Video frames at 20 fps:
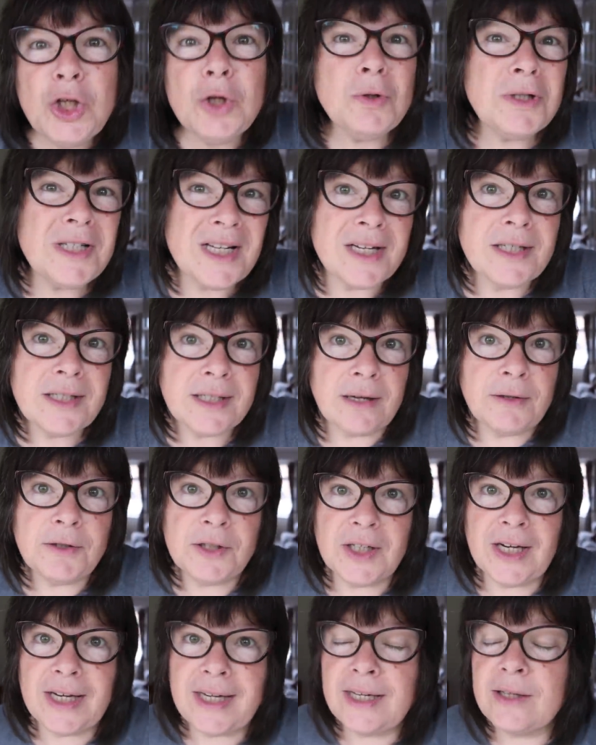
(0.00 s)
usually
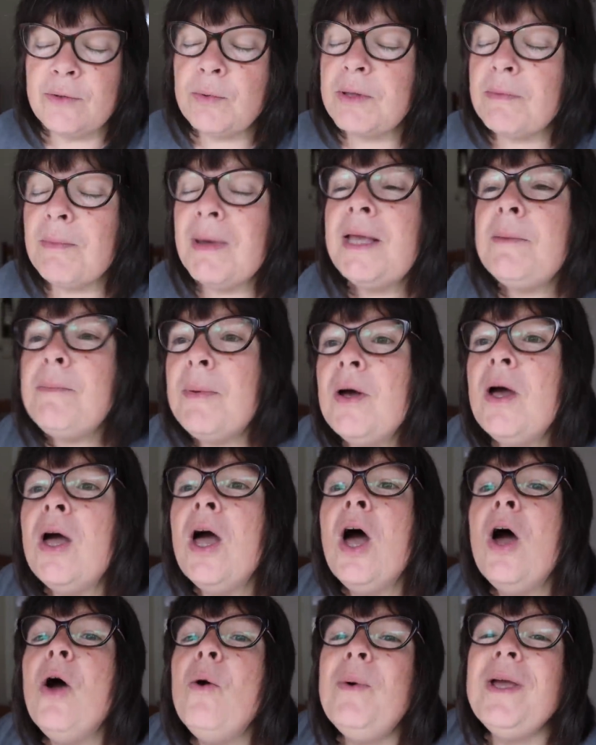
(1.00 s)
associated with me, but
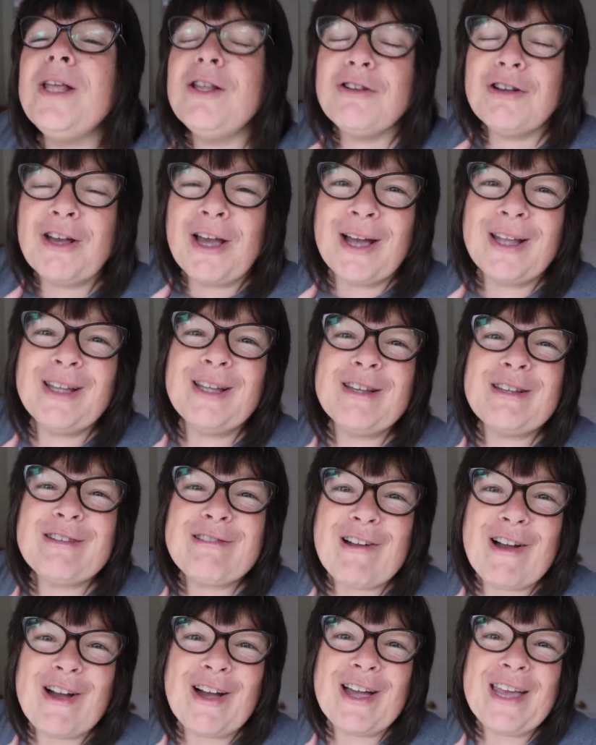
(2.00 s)
we're going to
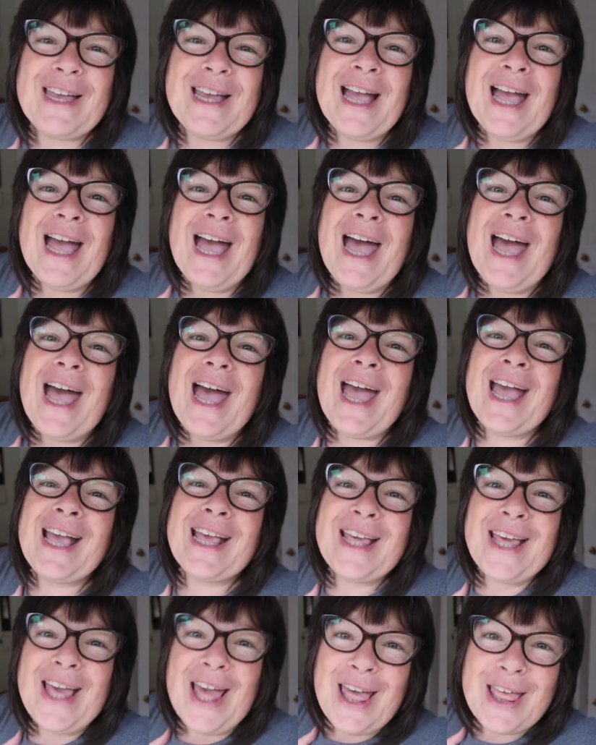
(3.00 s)
try
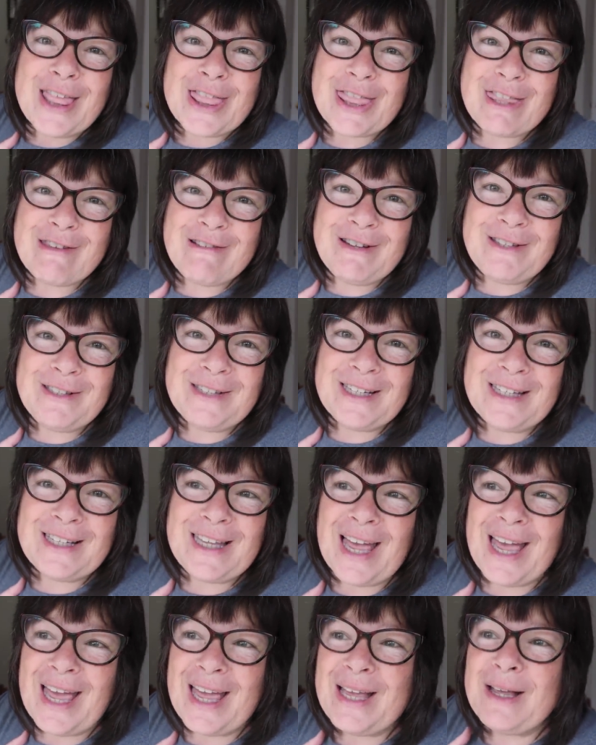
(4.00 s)
and get through
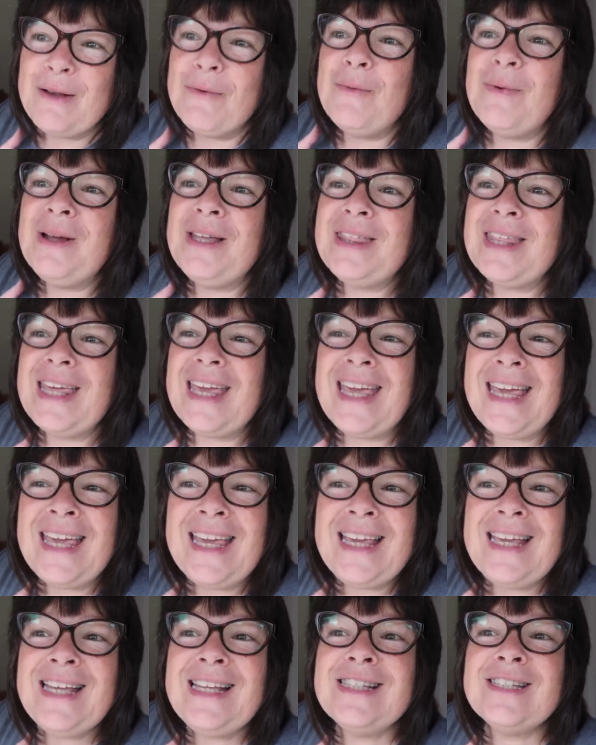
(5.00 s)
today with
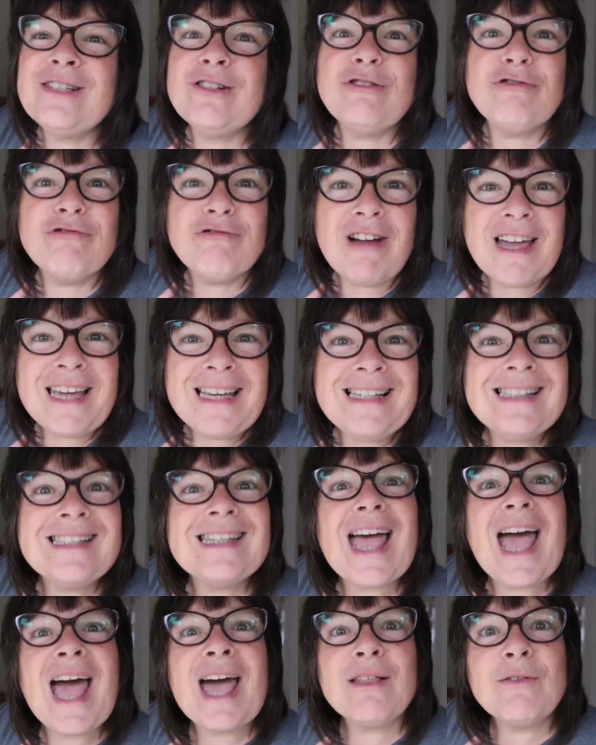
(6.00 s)
ease,
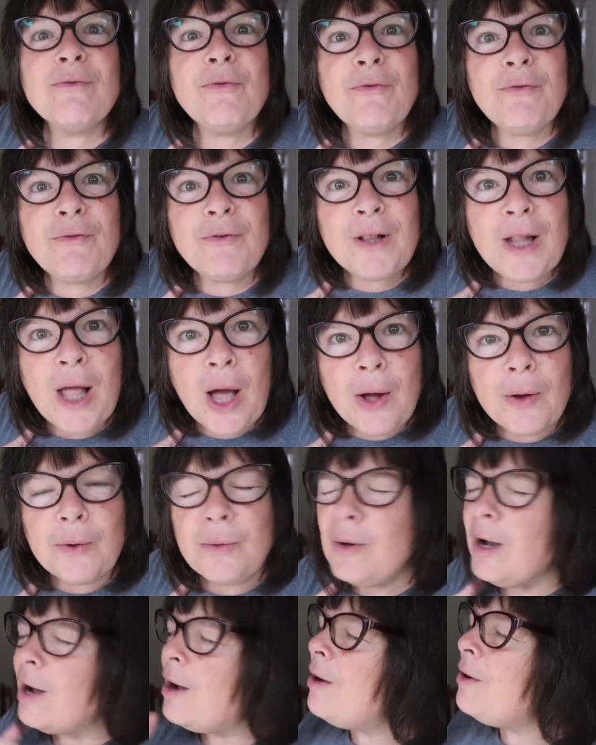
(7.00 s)
grace and
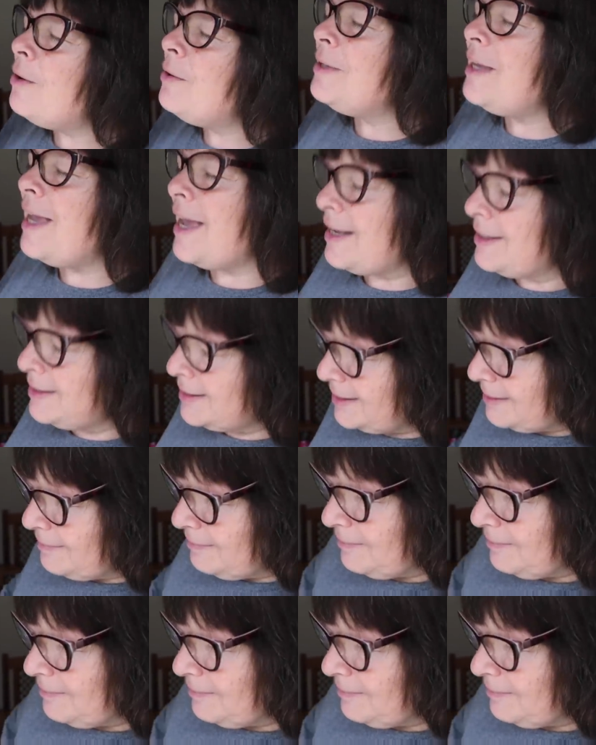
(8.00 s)
flow. Oh, yes.